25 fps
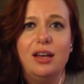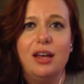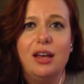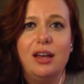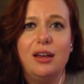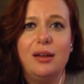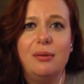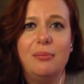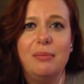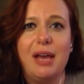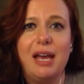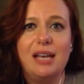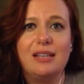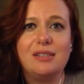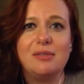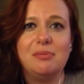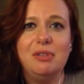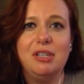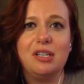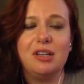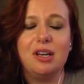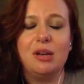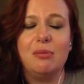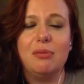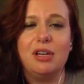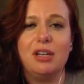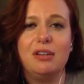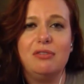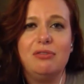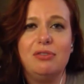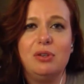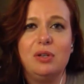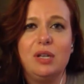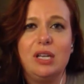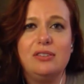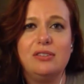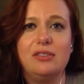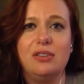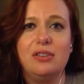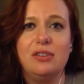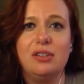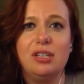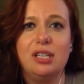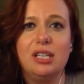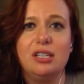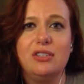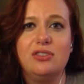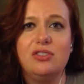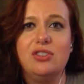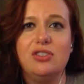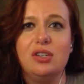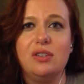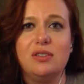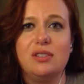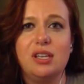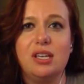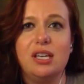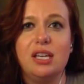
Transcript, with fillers: um, asked me to come out a few days early, and she goes,